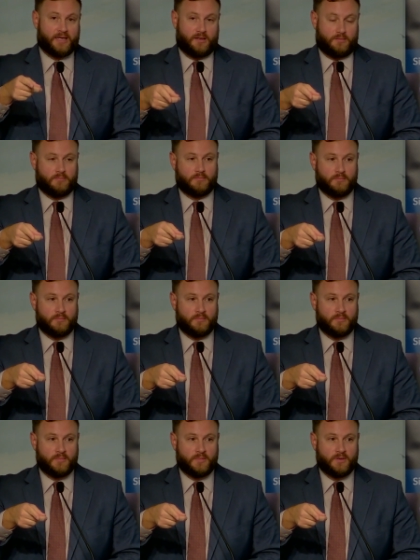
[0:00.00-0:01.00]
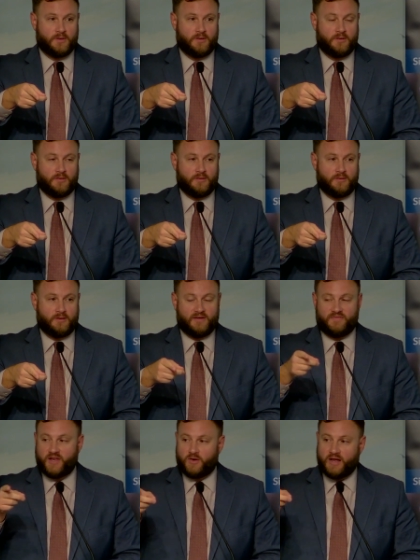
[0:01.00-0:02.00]
it if
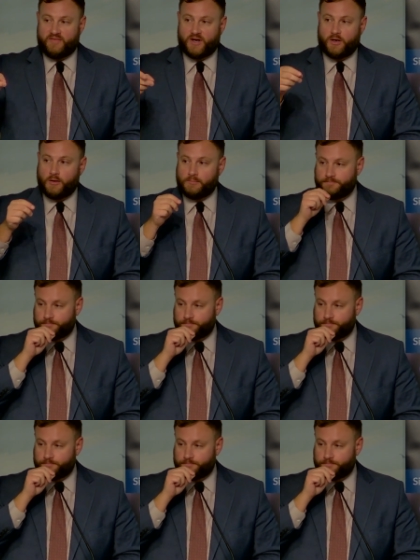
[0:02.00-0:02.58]
they don't have that home.